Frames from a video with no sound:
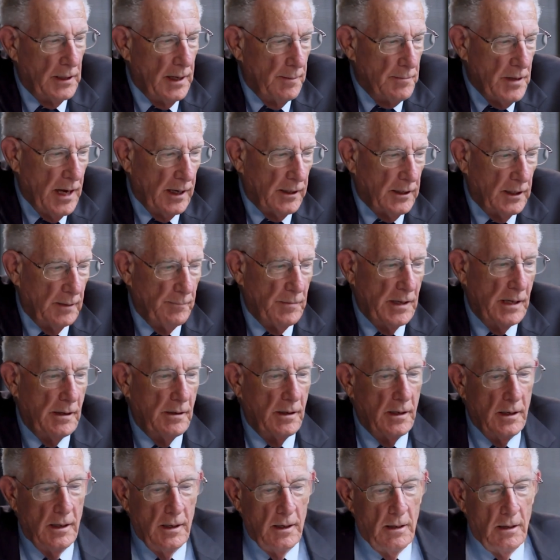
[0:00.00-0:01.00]
But I'm not going to
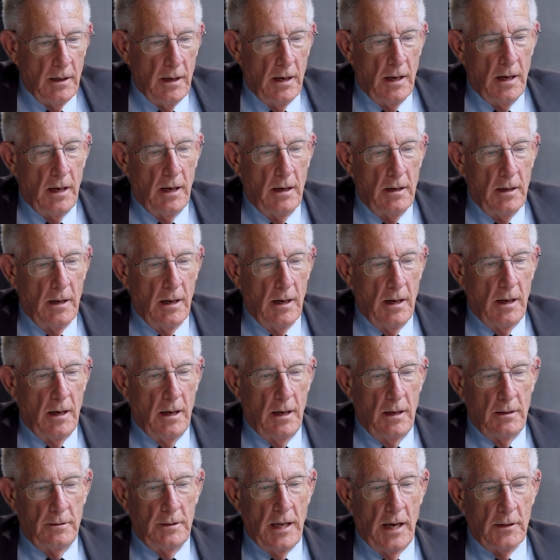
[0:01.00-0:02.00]
be
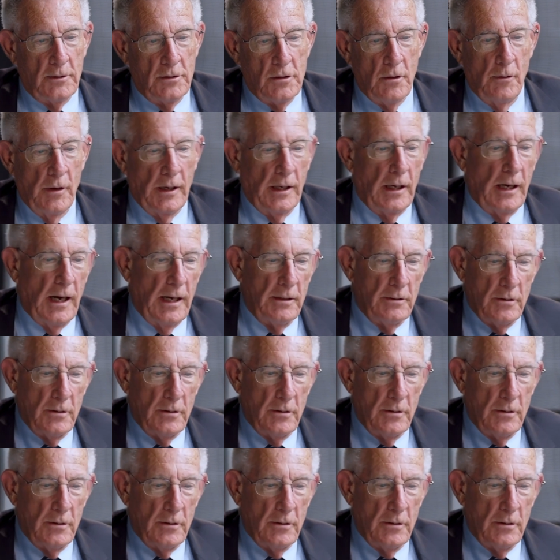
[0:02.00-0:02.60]
not doing it.